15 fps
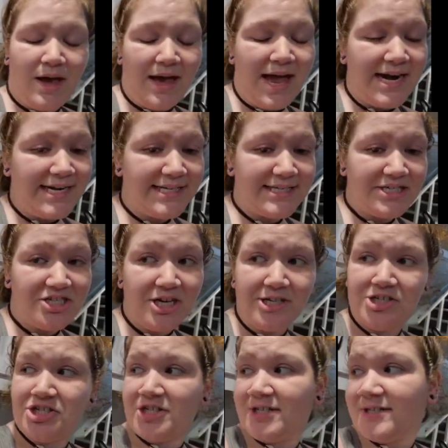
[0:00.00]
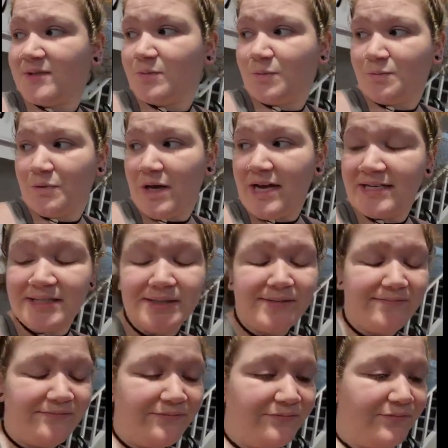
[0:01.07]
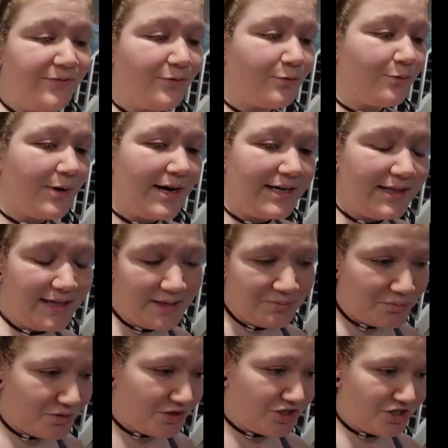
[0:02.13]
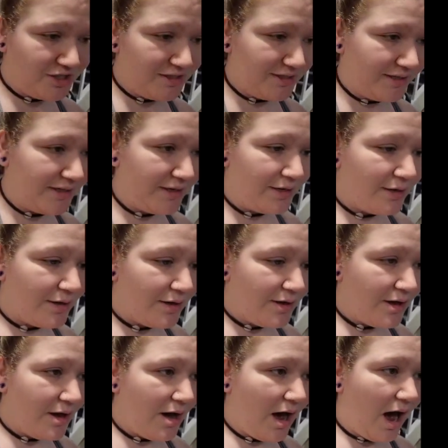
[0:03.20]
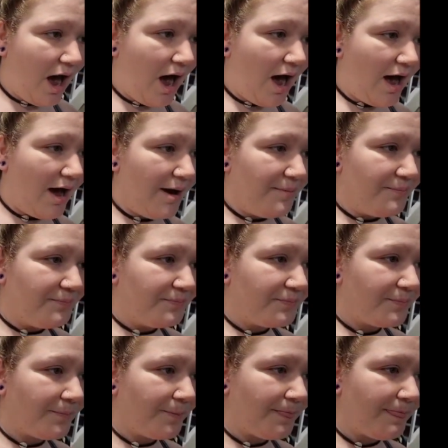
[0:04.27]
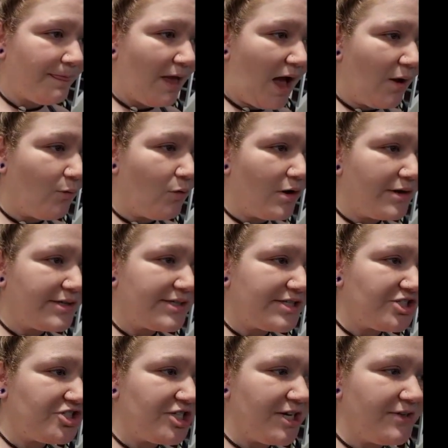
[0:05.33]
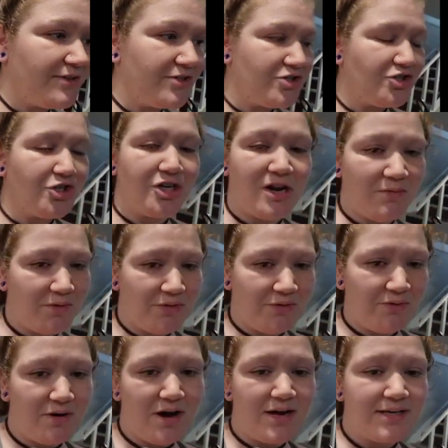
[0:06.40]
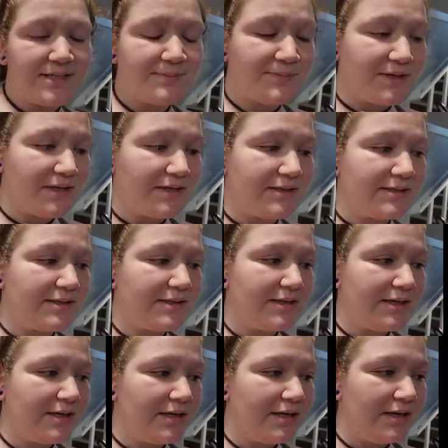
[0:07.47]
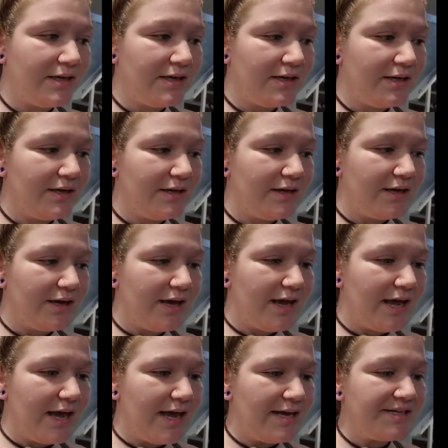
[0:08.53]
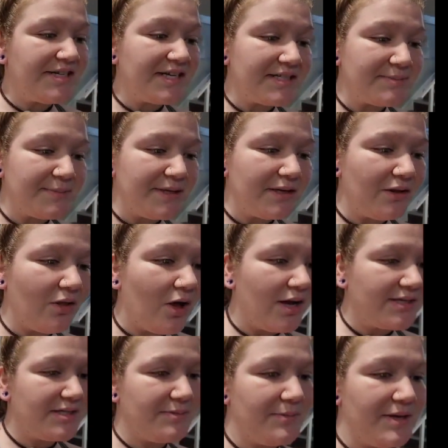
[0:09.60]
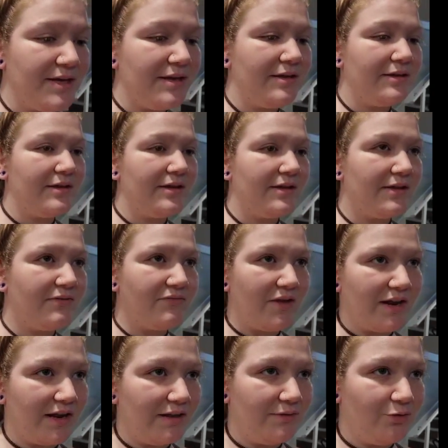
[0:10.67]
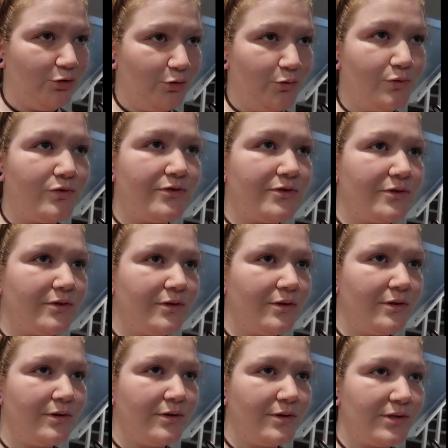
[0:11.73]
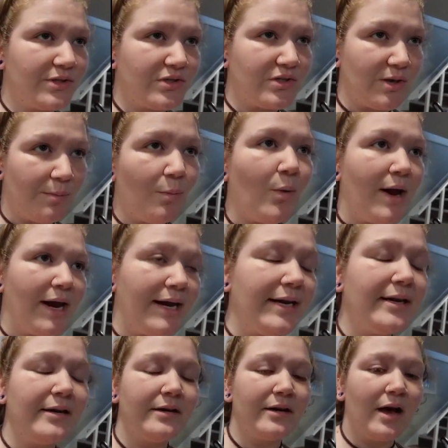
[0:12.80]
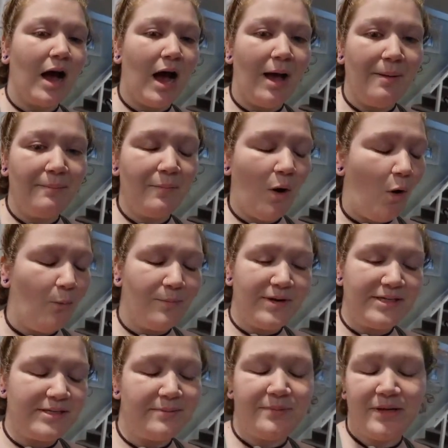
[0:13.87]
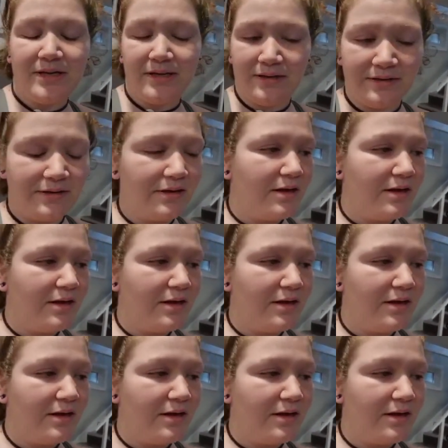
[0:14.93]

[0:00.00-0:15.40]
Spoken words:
any suggestions is greatly appreciated. I want to share this journey with you guys because it does mean a lot to me that I lose some weight. I'm hoping to be